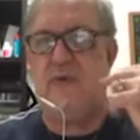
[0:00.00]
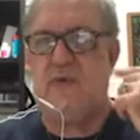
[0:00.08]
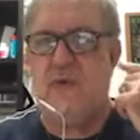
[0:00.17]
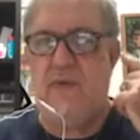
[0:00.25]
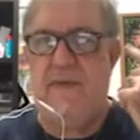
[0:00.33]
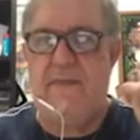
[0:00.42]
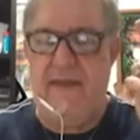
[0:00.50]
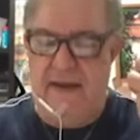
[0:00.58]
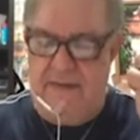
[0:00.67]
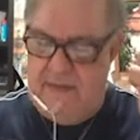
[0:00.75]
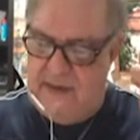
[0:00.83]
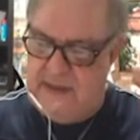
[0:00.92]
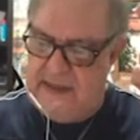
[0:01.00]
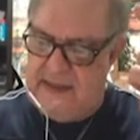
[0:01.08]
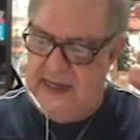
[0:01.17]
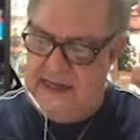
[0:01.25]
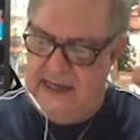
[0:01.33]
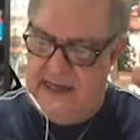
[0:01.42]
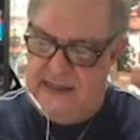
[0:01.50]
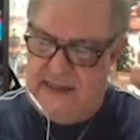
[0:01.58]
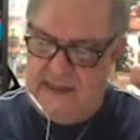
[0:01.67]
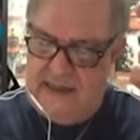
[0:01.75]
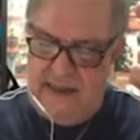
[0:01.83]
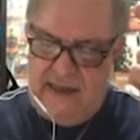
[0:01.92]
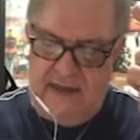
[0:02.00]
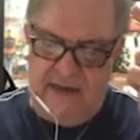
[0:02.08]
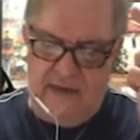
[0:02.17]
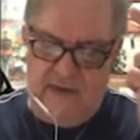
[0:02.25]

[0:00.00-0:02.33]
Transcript: to remember this identity,